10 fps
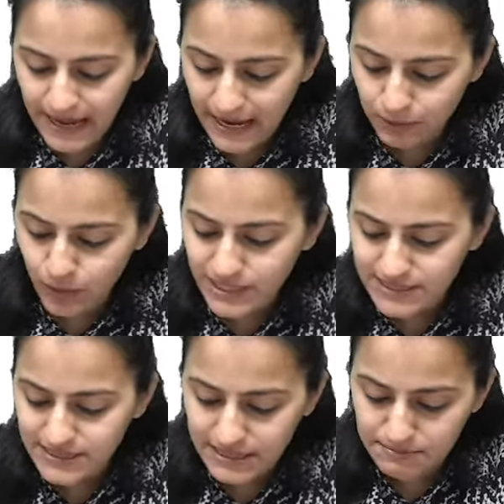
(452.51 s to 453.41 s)
And what
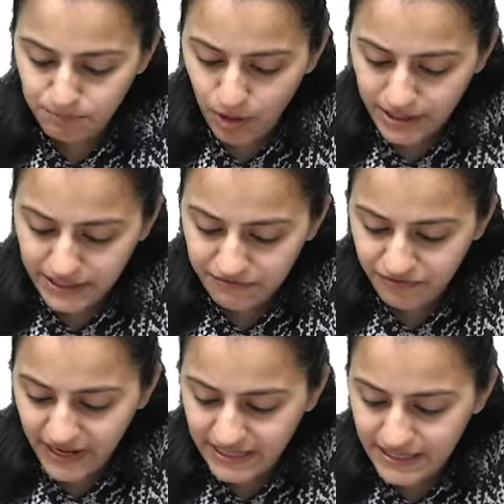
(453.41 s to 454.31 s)
is the important
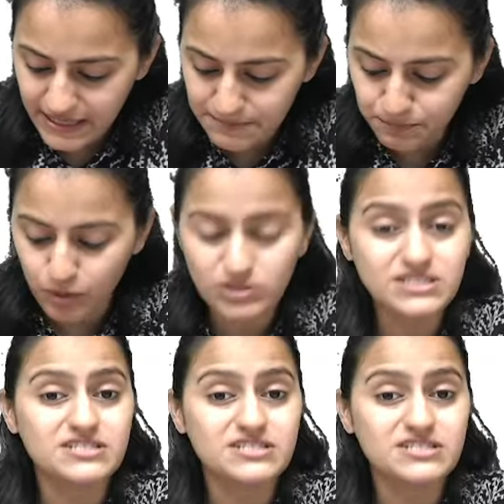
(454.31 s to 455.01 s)
finding in post